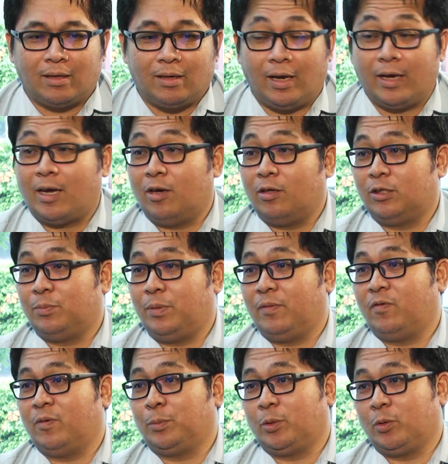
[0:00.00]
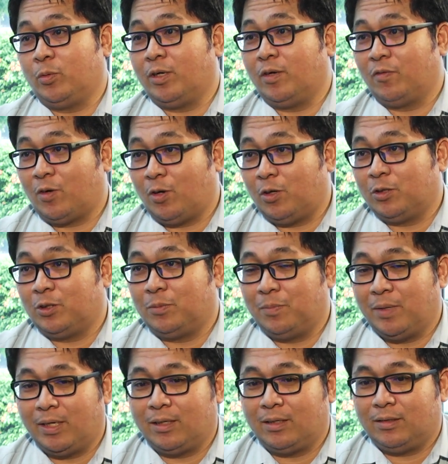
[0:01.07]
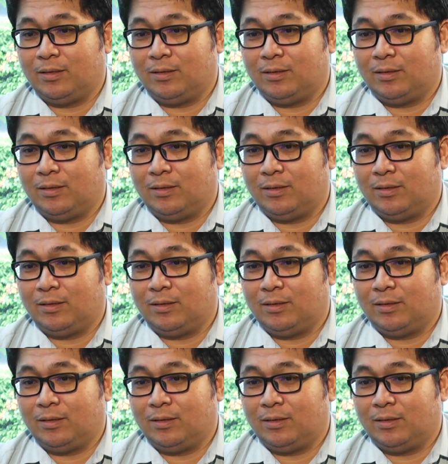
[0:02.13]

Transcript: I cannot speak for Perodua, of course, but